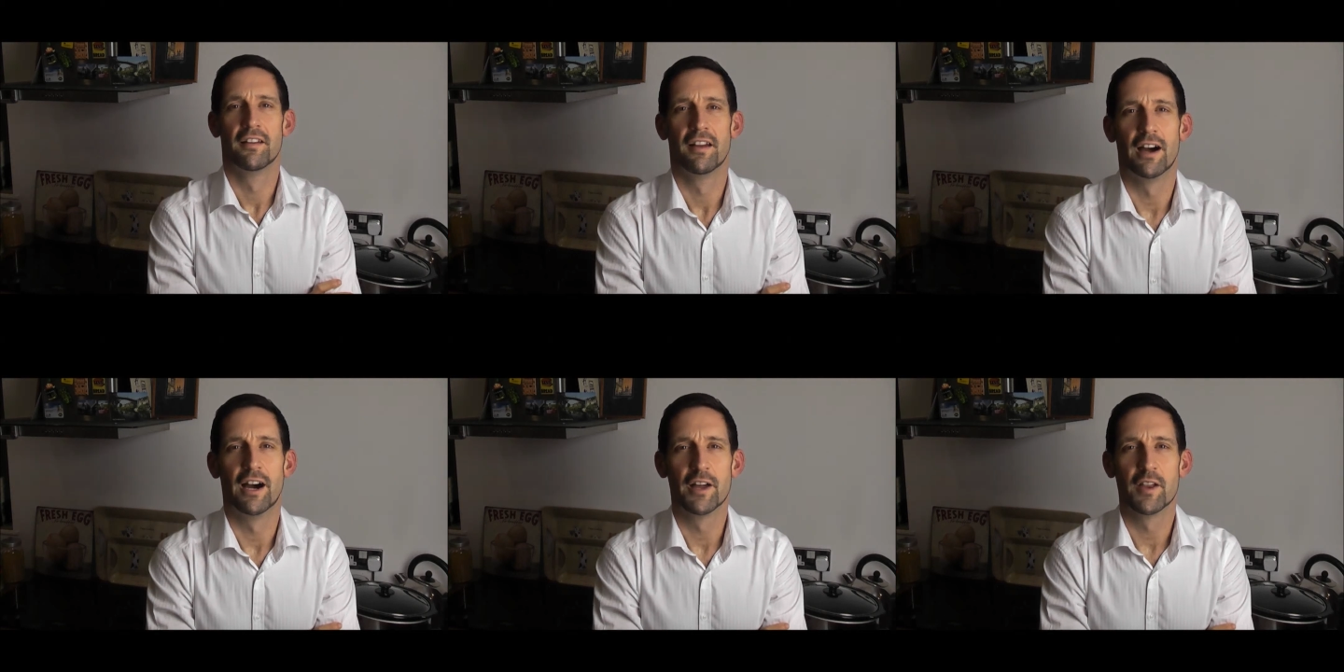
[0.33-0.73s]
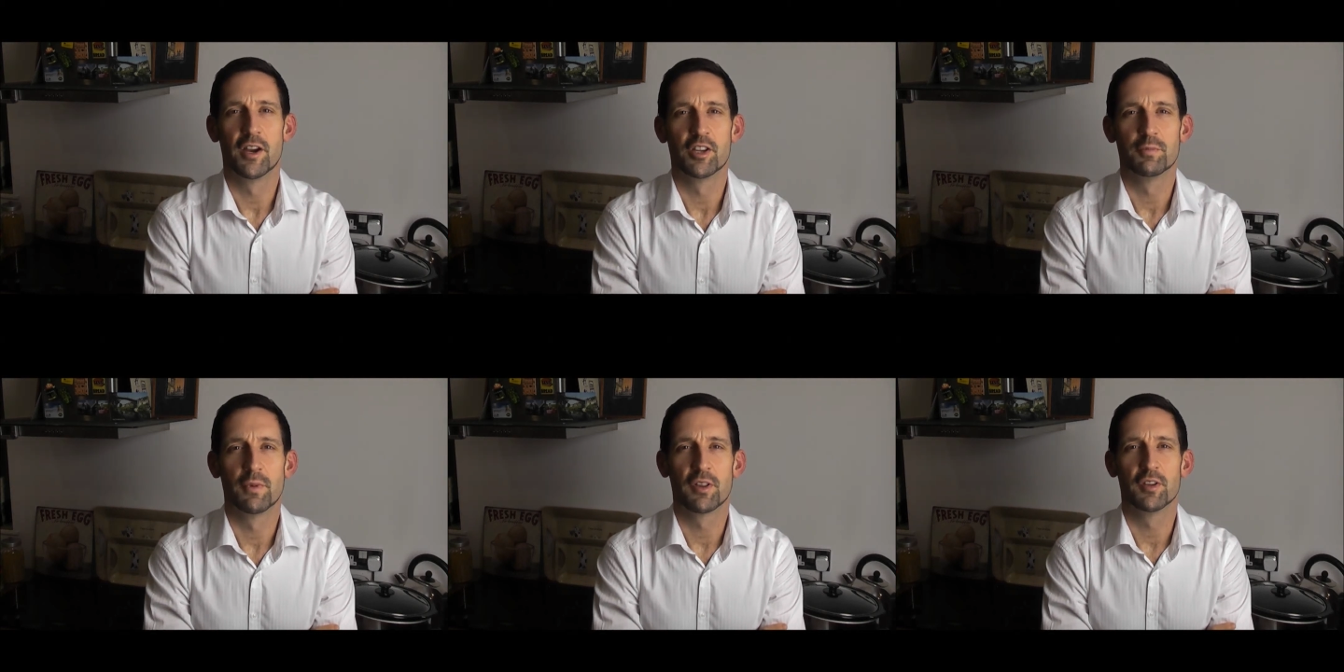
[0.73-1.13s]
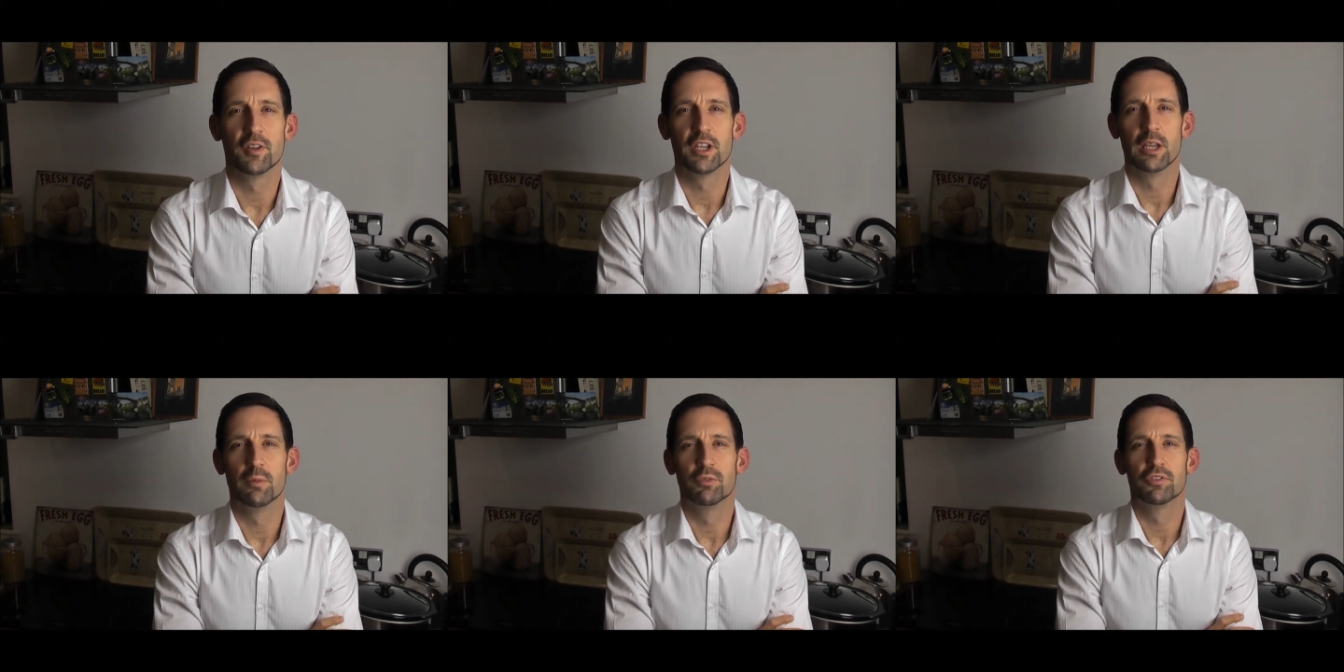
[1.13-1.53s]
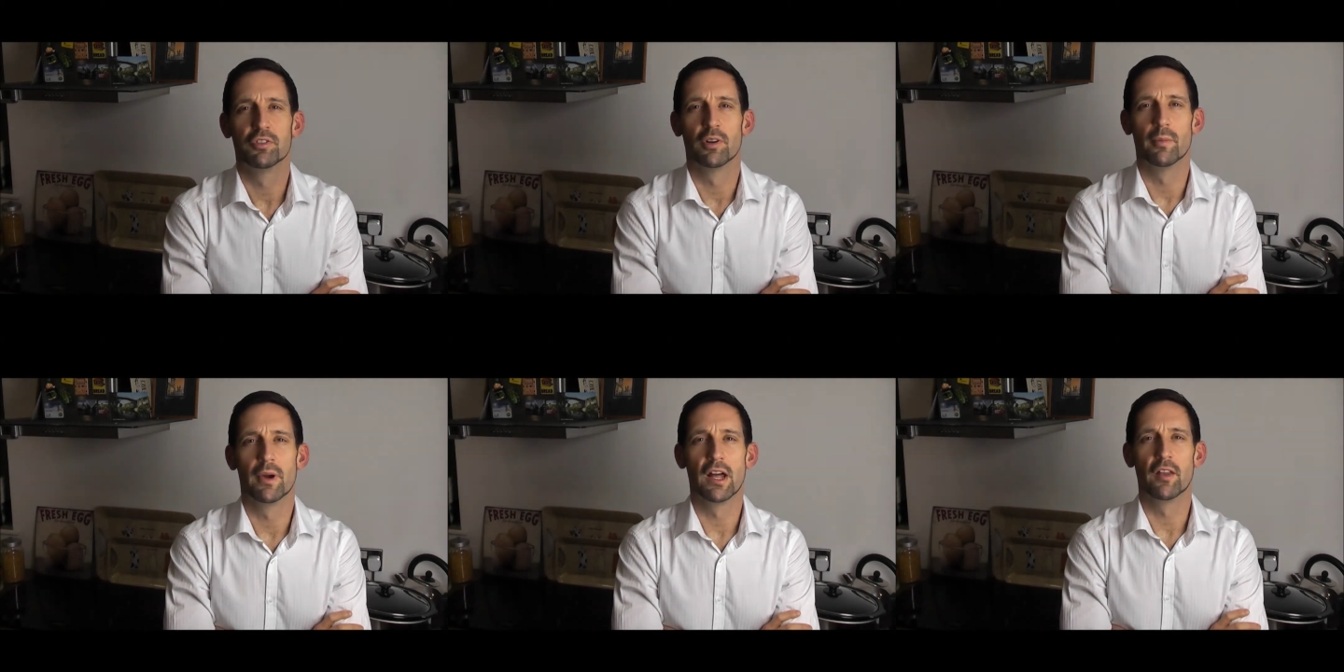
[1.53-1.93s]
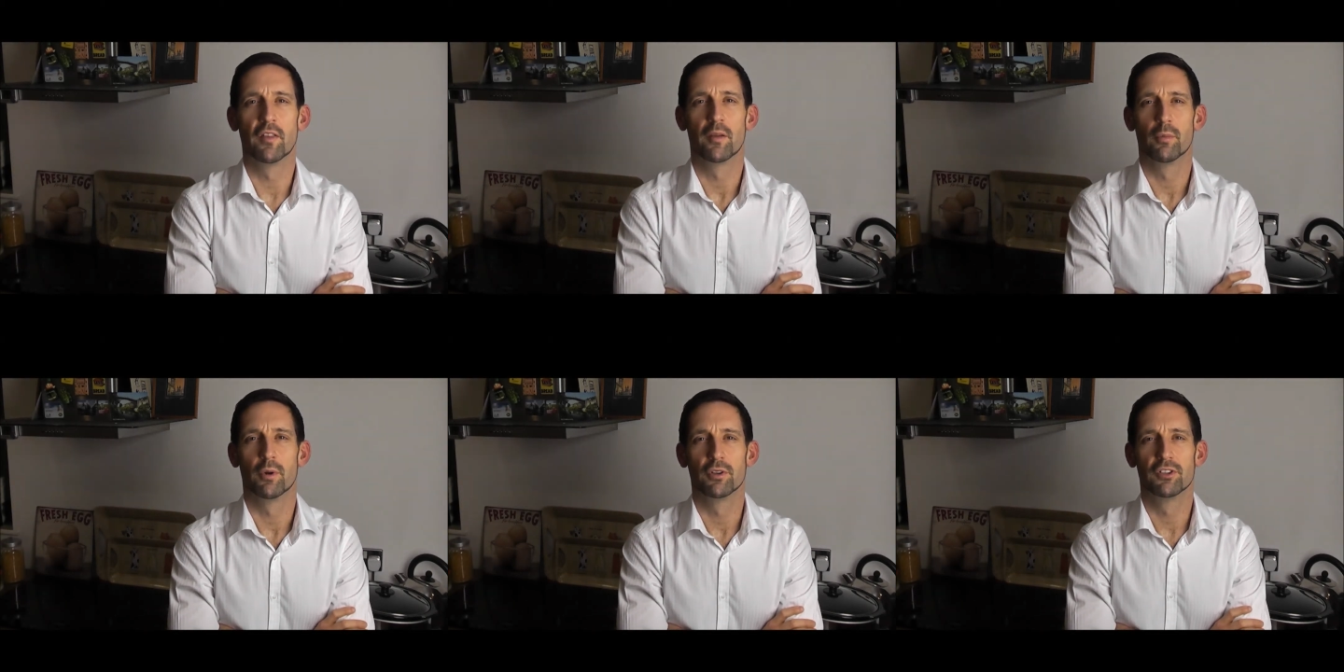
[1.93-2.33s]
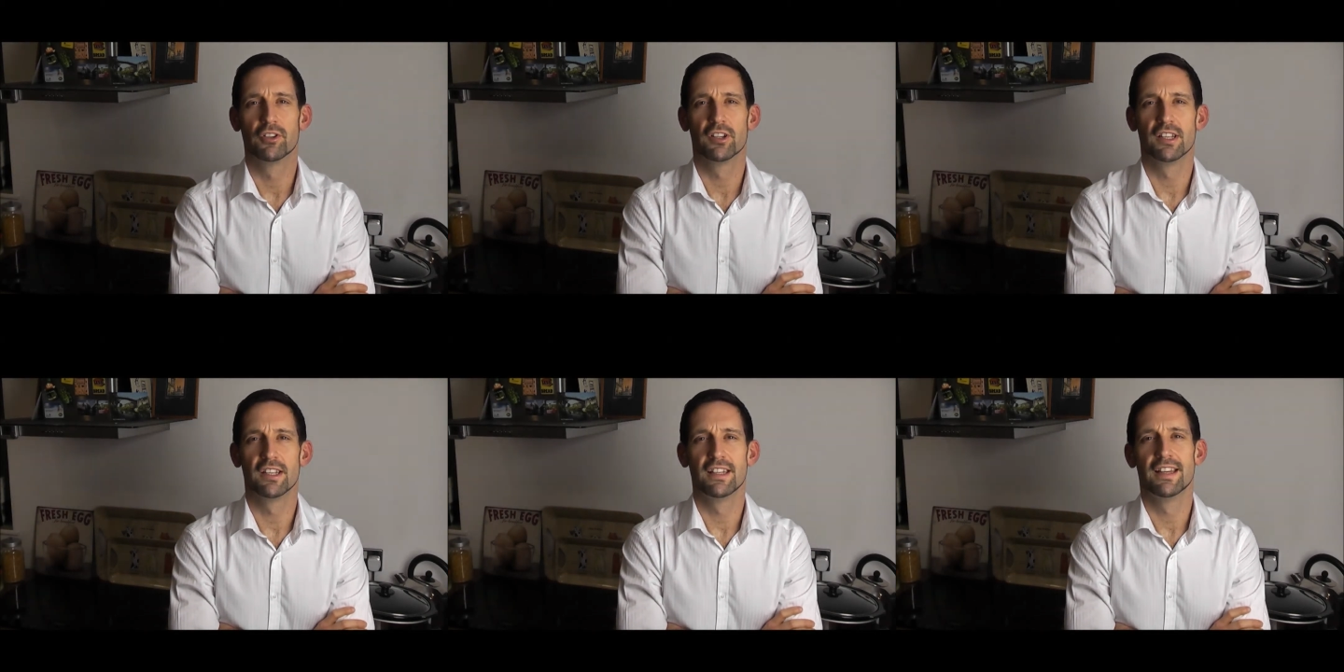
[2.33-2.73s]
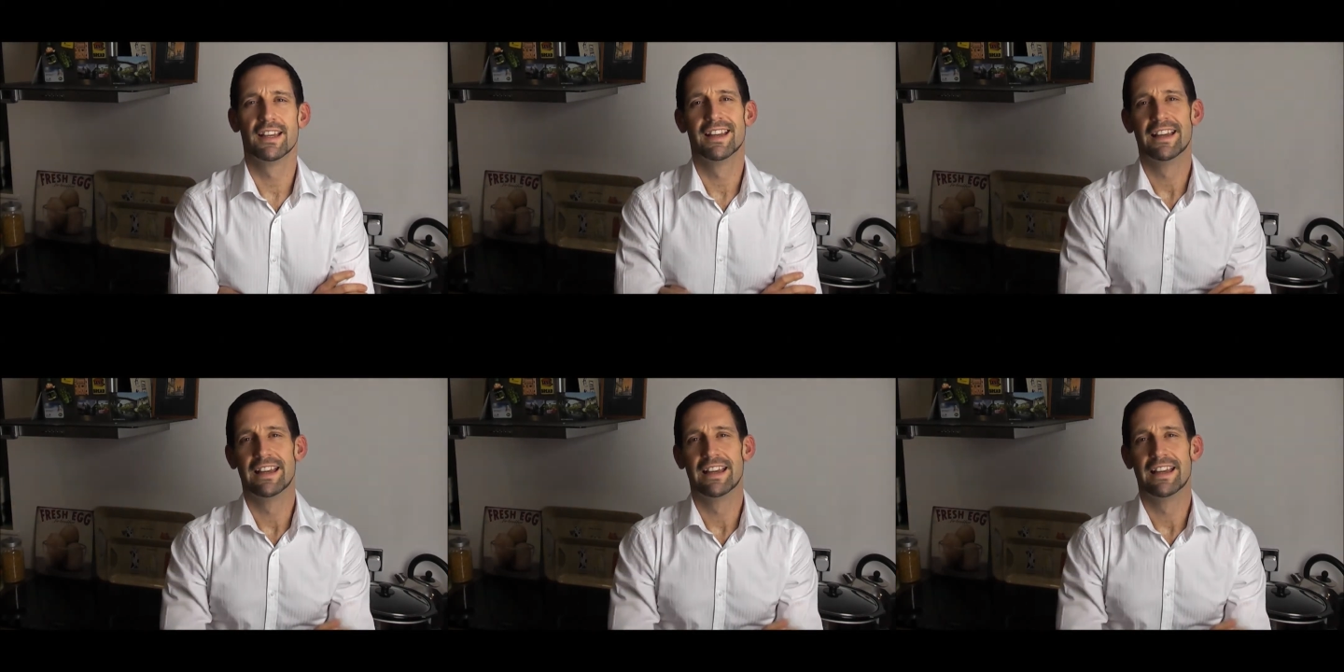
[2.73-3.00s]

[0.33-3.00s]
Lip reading: Hi there, it's Matthew Gibbs from Health MOT.